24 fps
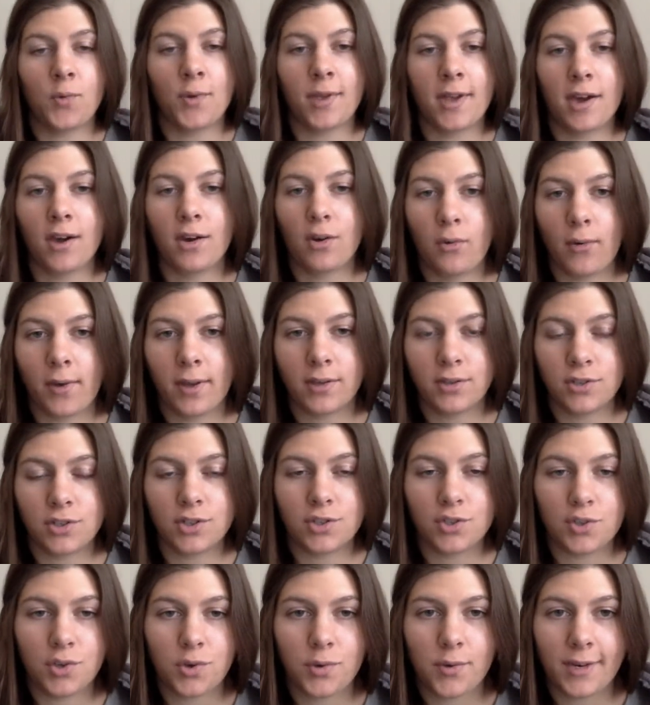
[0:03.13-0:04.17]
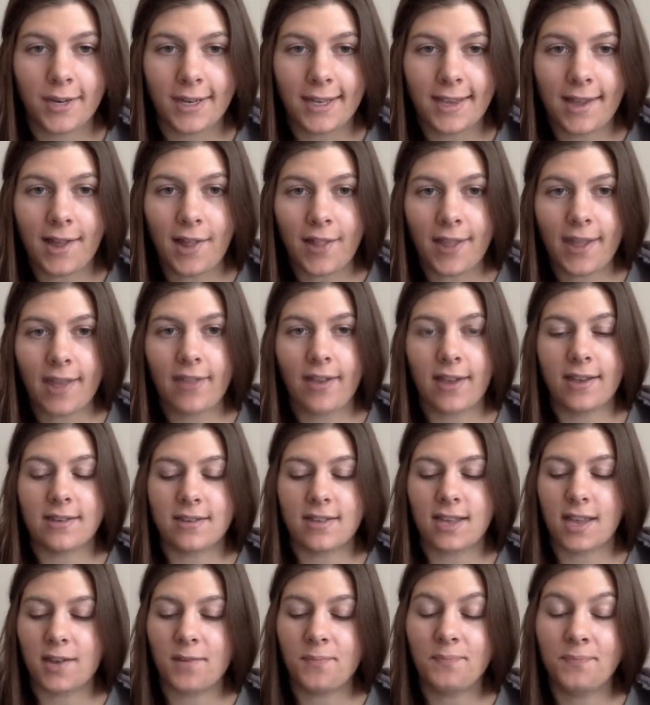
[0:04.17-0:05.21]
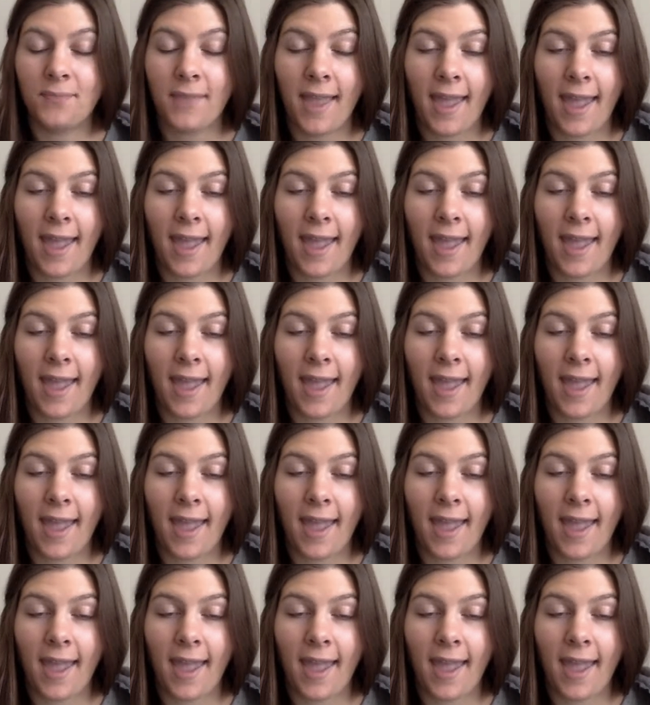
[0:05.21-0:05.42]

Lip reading: we are going to do an ELA lesson